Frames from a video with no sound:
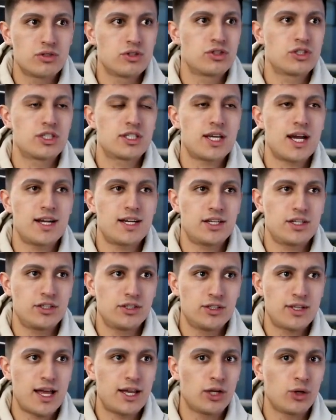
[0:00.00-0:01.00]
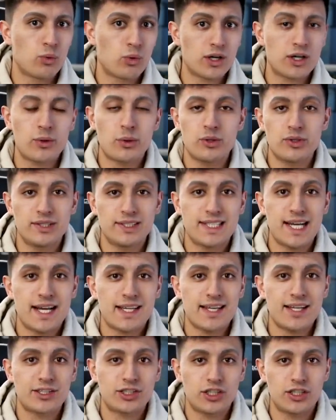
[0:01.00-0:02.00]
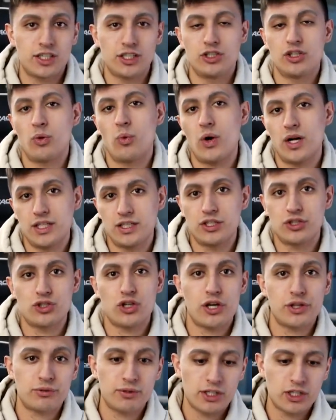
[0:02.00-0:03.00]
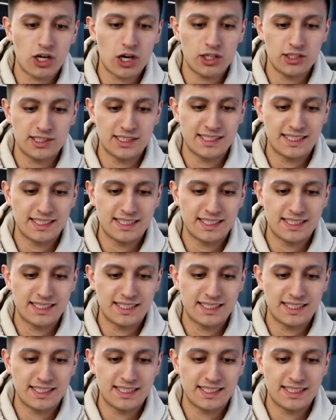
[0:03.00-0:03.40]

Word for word: decided that you weren't going to attack that turn and wanted to draw three cards